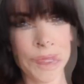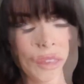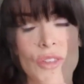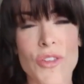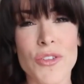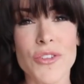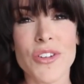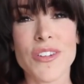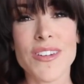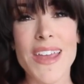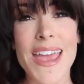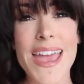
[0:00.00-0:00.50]

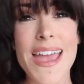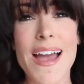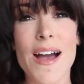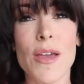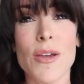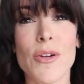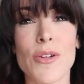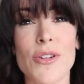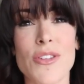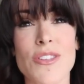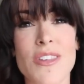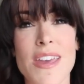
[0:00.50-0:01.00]
So today
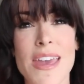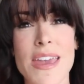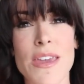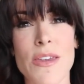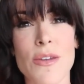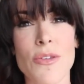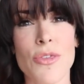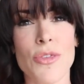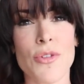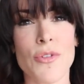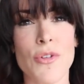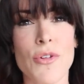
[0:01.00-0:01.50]
I'm going to take
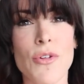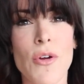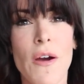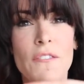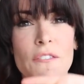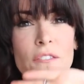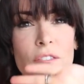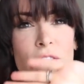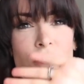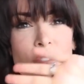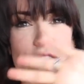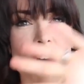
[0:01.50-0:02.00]
you through
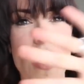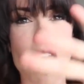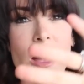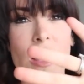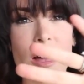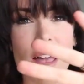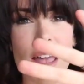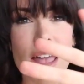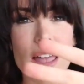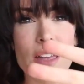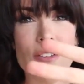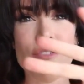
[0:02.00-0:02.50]

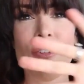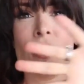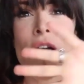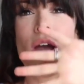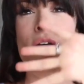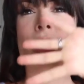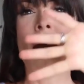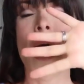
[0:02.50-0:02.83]
5